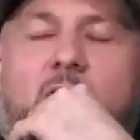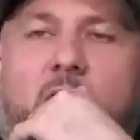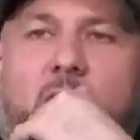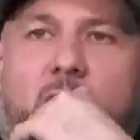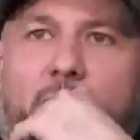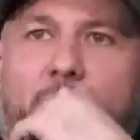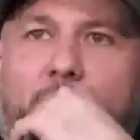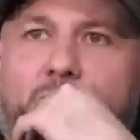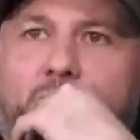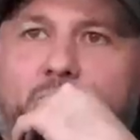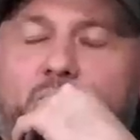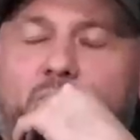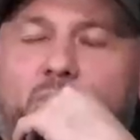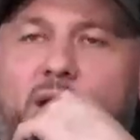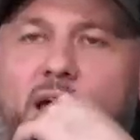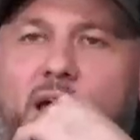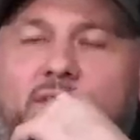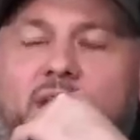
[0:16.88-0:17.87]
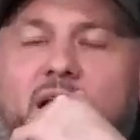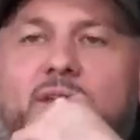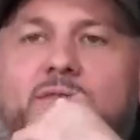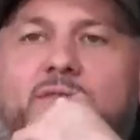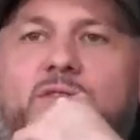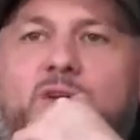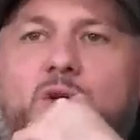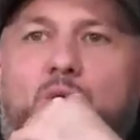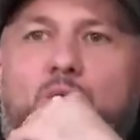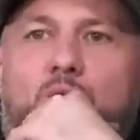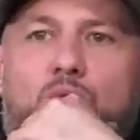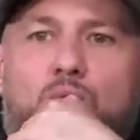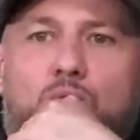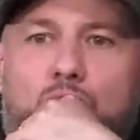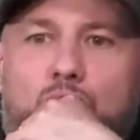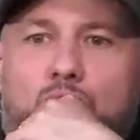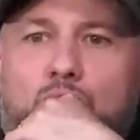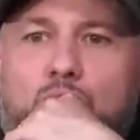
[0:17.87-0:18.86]
Um, I, I, feel
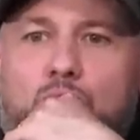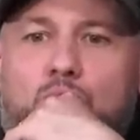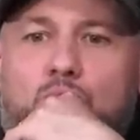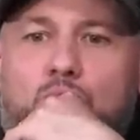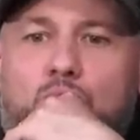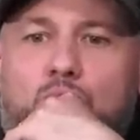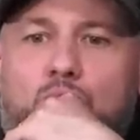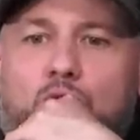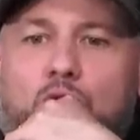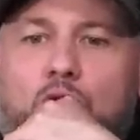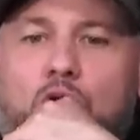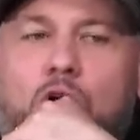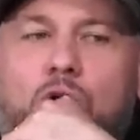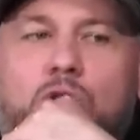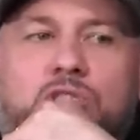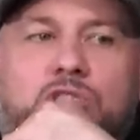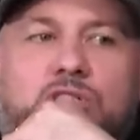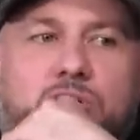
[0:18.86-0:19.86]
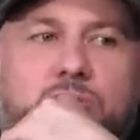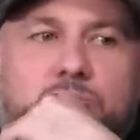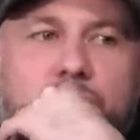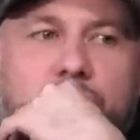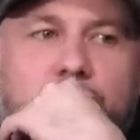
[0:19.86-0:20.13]
culture